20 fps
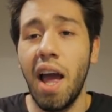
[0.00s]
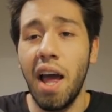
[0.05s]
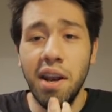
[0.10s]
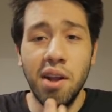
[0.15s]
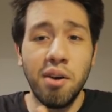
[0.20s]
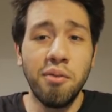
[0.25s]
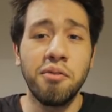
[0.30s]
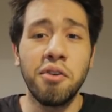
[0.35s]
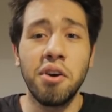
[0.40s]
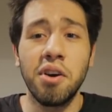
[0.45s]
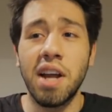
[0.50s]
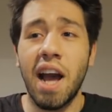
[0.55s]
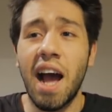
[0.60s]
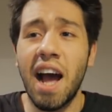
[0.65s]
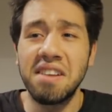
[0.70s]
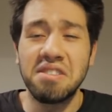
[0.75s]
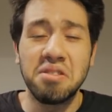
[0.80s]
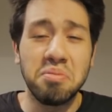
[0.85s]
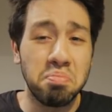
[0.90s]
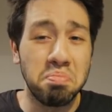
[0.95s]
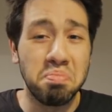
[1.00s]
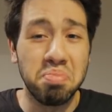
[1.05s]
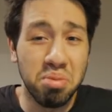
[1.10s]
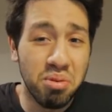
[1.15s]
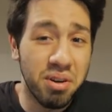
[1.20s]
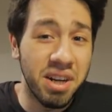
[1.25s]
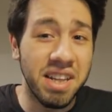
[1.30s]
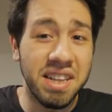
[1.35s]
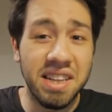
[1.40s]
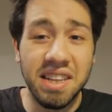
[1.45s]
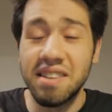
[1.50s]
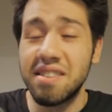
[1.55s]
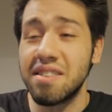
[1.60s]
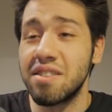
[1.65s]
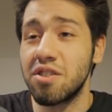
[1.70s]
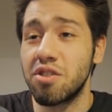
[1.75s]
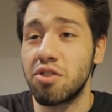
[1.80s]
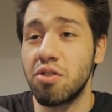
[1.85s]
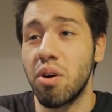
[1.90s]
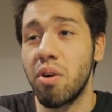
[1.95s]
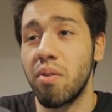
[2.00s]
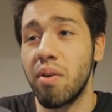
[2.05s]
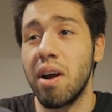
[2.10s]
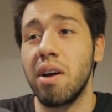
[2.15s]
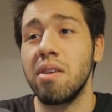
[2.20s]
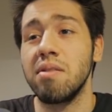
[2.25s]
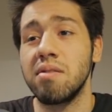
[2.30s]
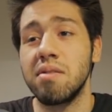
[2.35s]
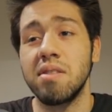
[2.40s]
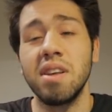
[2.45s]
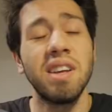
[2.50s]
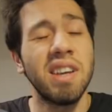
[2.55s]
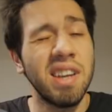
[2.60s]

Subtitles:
Nilfgaard has a pretty decent short round.